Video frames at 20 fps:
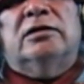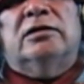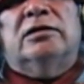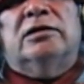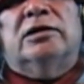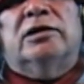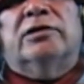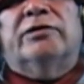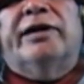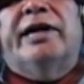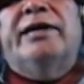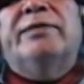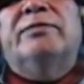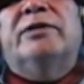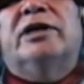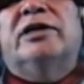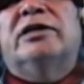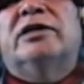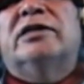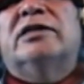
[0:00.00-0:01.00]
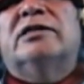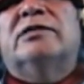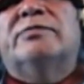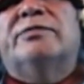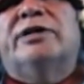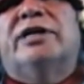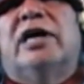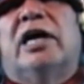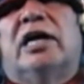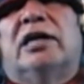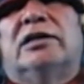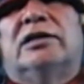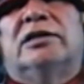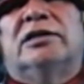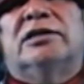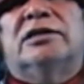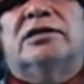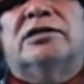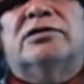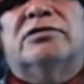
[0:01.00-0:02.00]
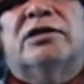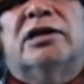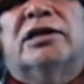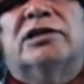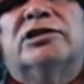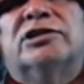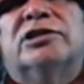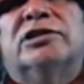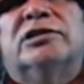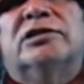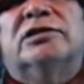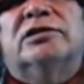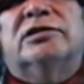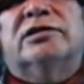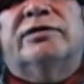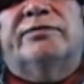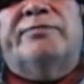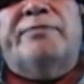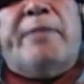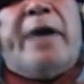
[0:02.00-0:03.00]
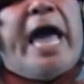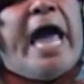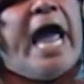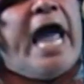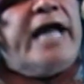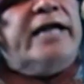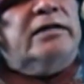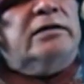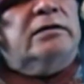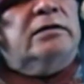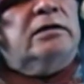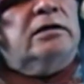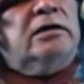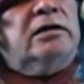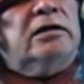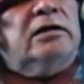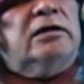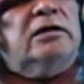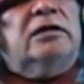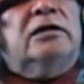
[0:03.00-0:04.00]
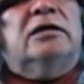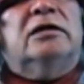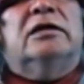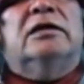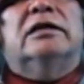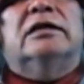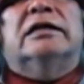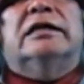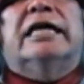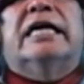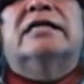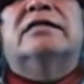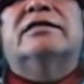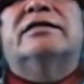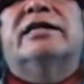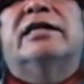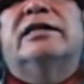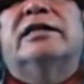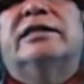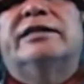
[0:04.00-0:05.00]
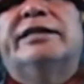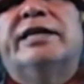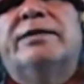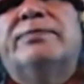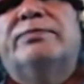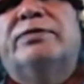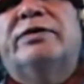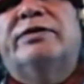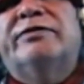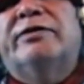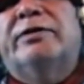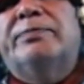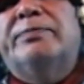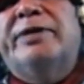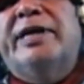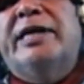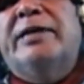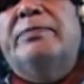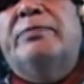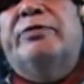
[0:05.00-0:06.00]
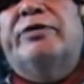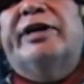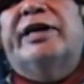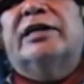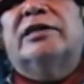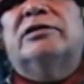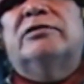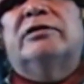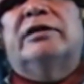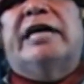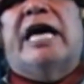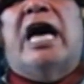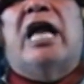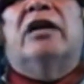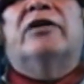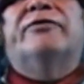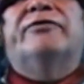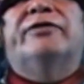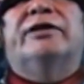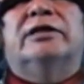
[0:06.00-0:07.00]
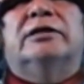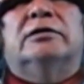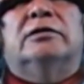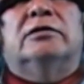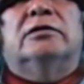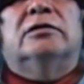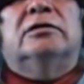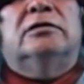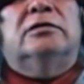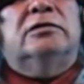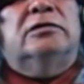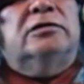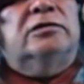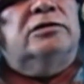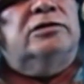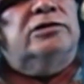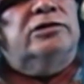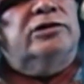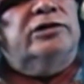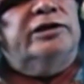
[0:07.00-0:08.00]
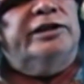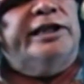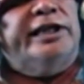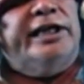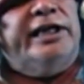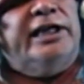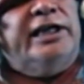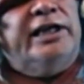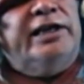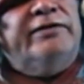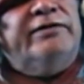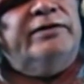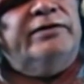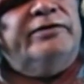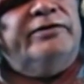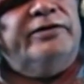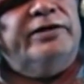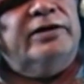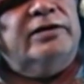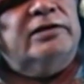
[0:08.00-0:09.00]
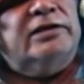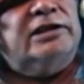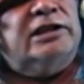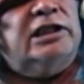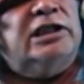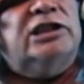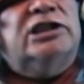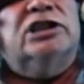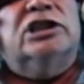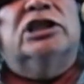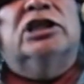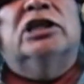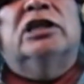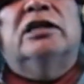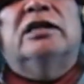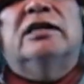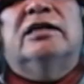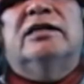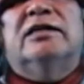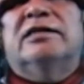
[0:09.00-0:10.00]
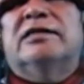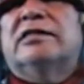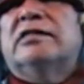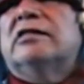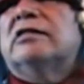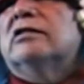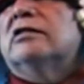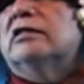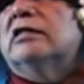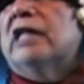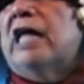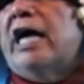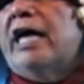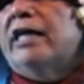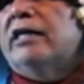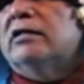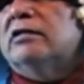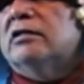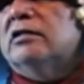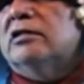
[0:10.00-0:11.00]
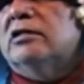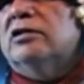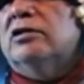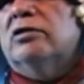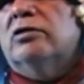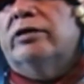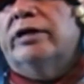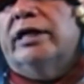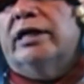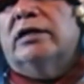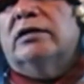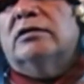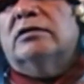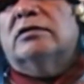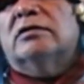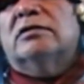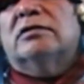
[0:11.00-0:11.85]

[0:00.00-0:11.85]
The Great Mother is beyond the destructions of man, less than the tip of a pinprick to an elephant, should he even feel such a slight annoyance.